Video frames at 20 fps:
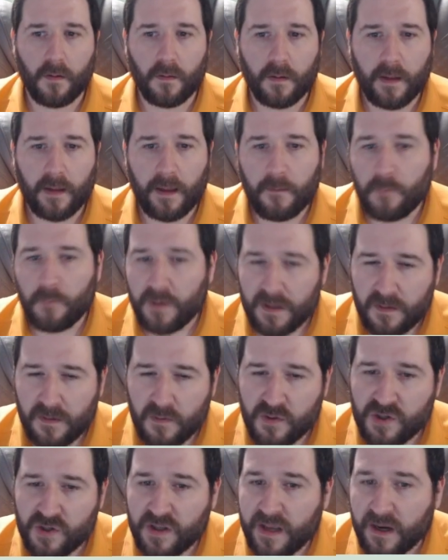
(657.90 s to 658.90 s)
Okay, we
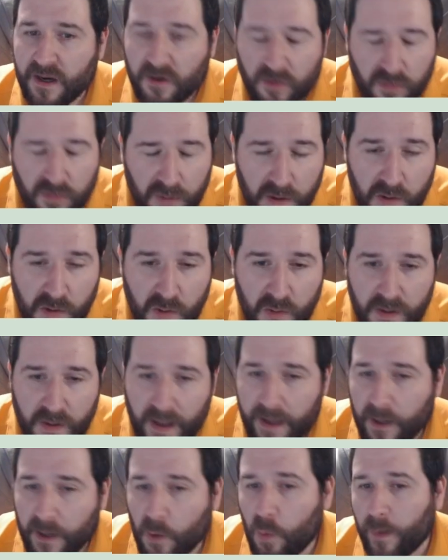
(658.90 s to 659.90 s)
usually include
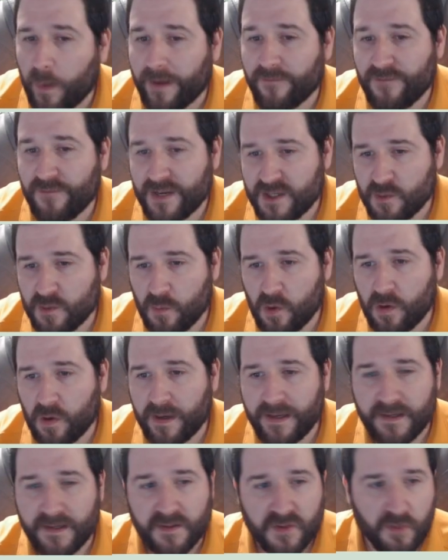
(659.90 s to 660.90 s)
a quick visual
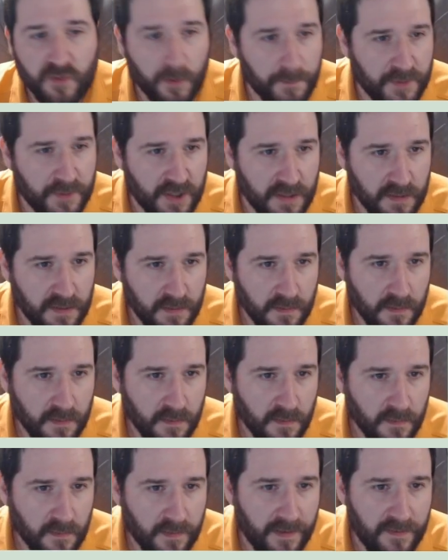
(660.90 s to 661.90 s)
and description.
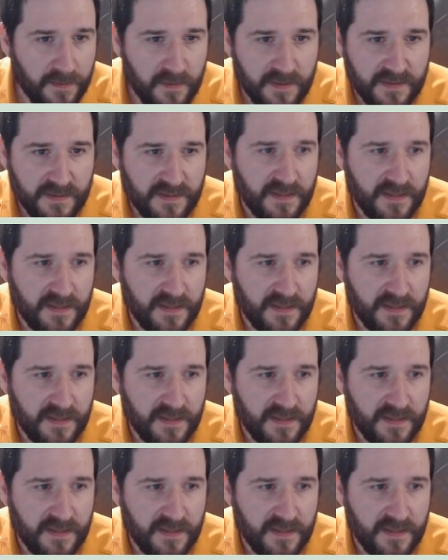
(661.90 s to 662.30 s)
Okay, you can see